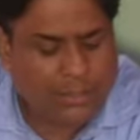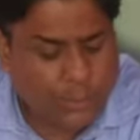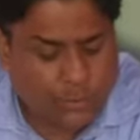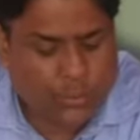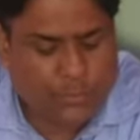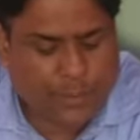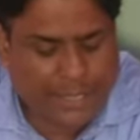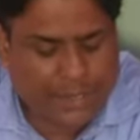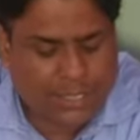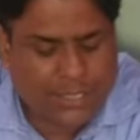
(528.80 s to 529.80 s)
used
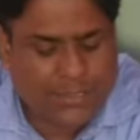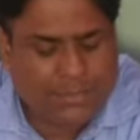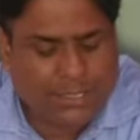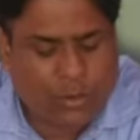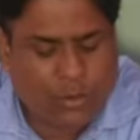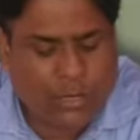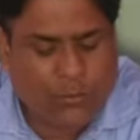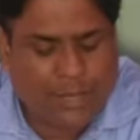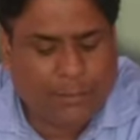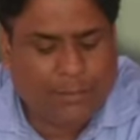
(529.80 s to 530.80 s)
by us. The
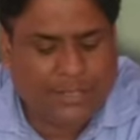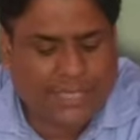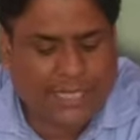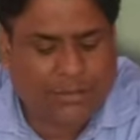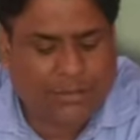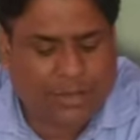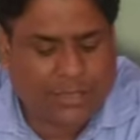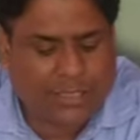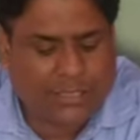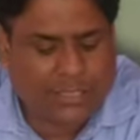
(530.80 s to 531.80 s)
only 1% of the
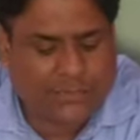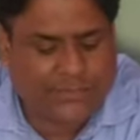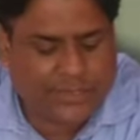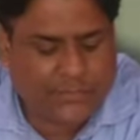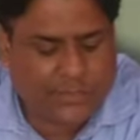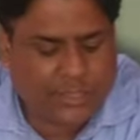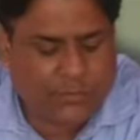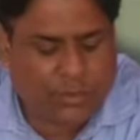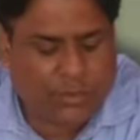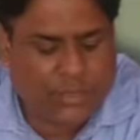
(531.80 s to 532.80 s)
Earth's surface
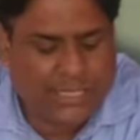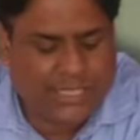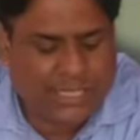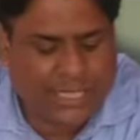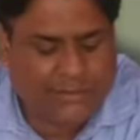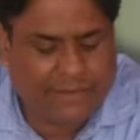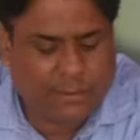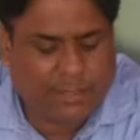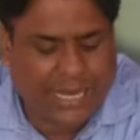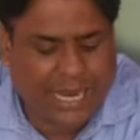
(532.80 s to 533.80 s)
is easily
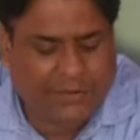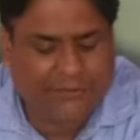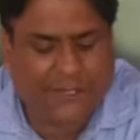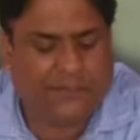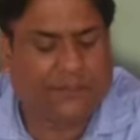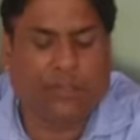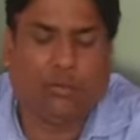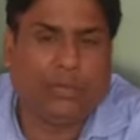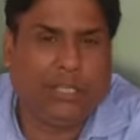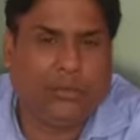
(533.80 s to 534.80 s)
available and fit for
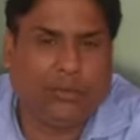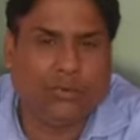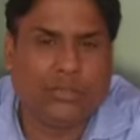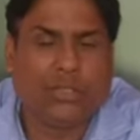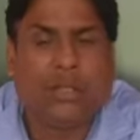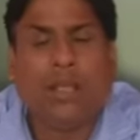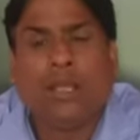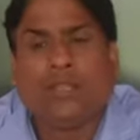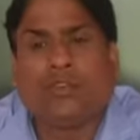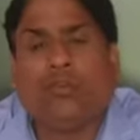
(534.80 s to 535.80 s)
human use.
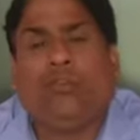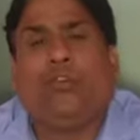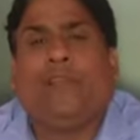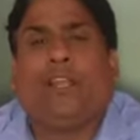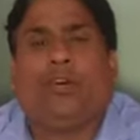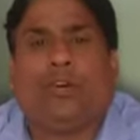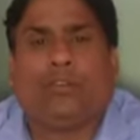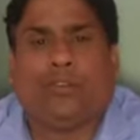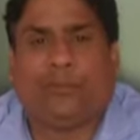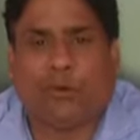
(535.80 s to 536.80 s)
So who will go
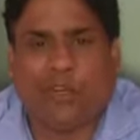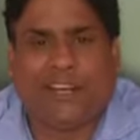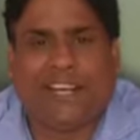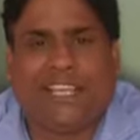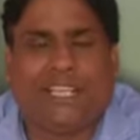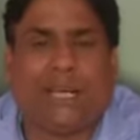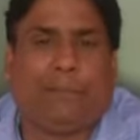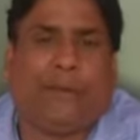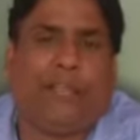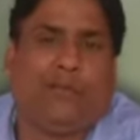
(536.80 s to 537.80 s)
to the polar region
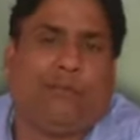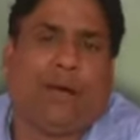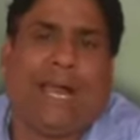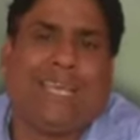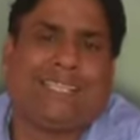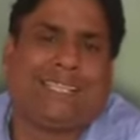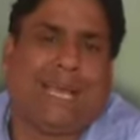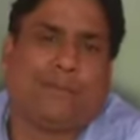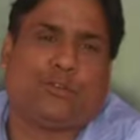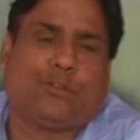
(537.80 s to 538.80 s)
and bring ice
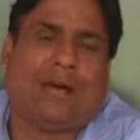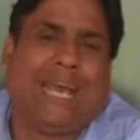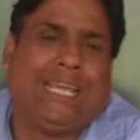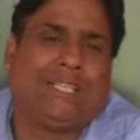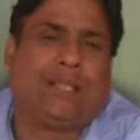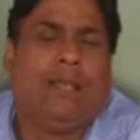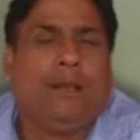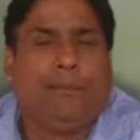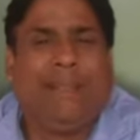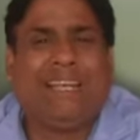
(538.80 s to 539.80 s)
caps or the
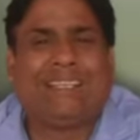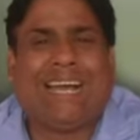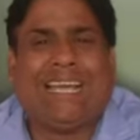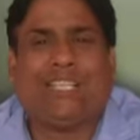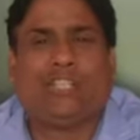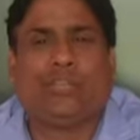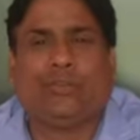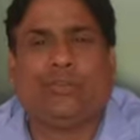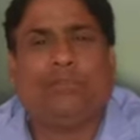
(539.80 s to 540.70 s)
melt ice to